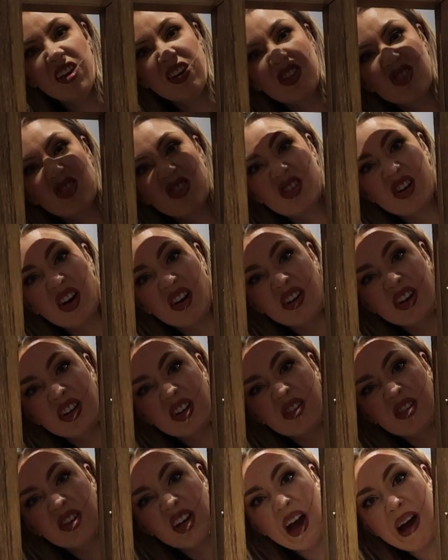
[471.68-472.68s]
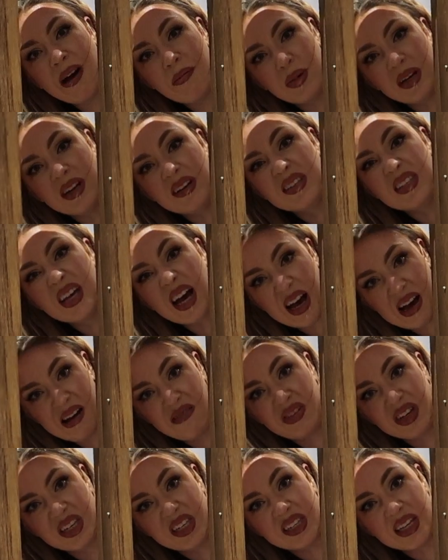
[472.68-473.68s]
Sturdier cabinets have
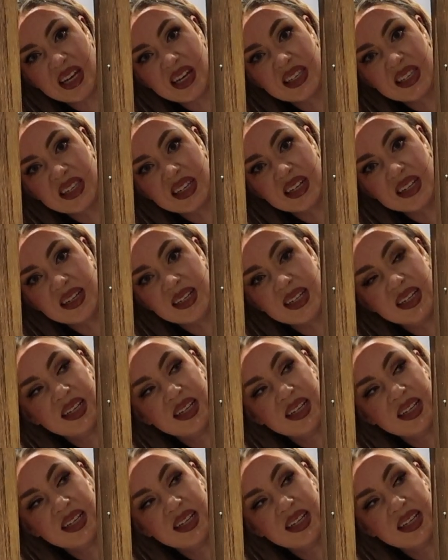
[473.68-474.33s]
existed.